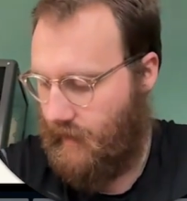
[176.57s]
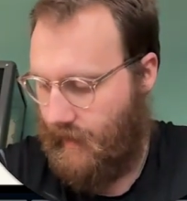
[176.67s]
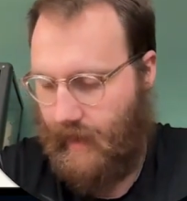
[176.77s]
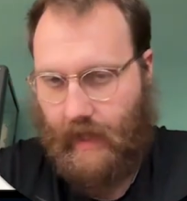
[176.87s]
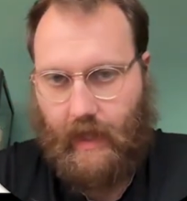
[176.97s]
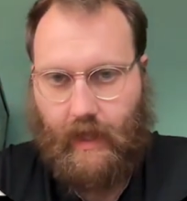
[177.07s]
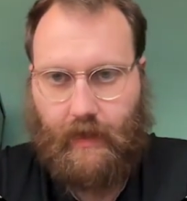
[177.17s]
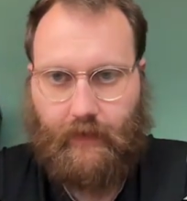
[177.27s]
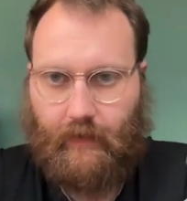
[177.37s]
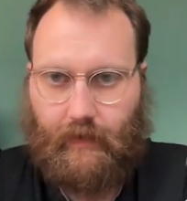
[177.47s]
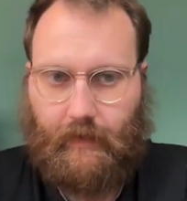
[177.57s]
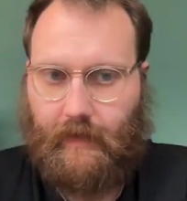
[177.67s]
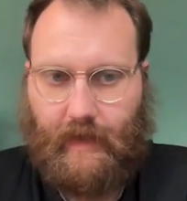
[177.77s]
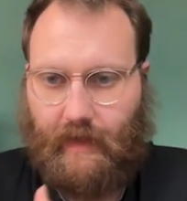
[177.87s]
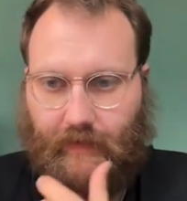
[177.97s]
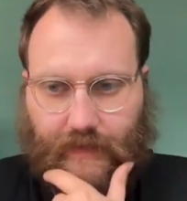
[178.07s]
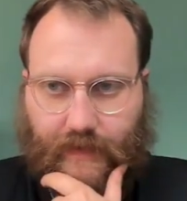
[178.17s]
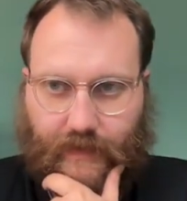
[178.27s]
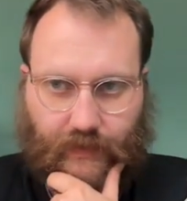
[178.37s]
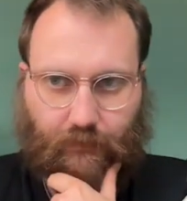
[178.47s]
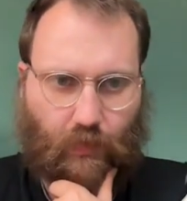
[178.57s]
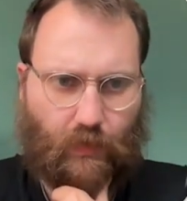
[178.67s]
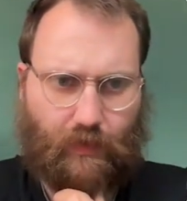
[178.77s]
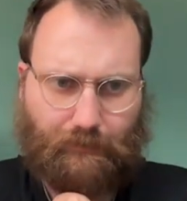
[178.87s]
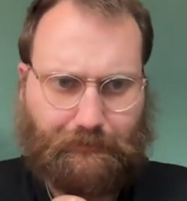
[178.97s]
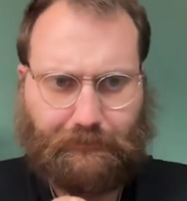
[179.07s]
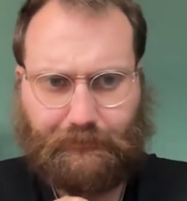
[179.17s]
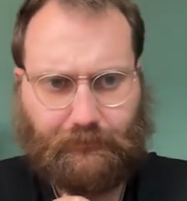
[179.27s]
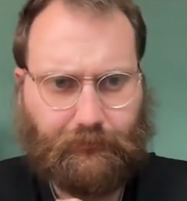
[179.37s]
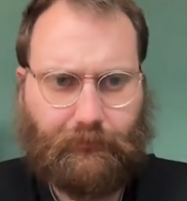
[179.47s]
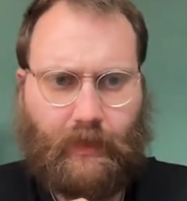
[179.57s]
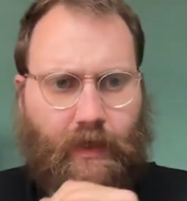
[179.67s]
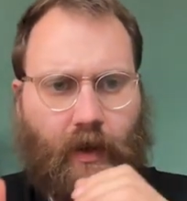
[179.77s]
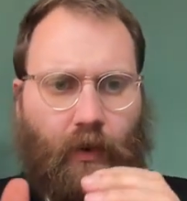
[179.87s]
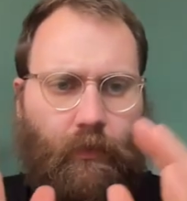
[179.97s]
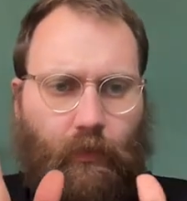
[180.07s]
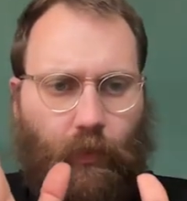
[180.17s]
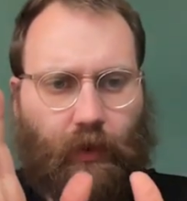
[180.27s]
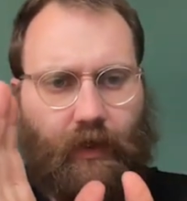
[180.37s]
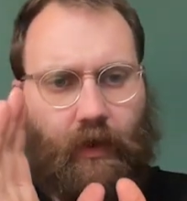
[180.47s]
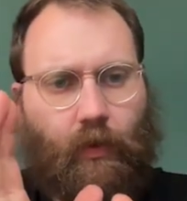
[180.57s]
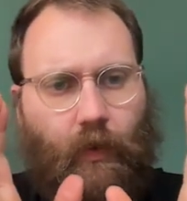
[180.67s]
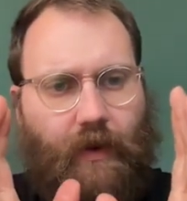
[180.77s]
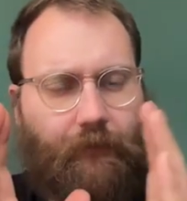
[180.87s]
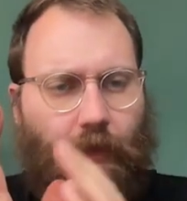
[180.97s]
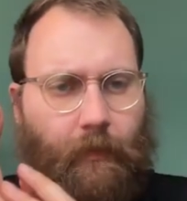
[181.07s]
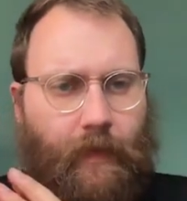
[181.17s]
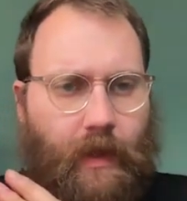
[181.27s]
And yeah, this is just more, working away from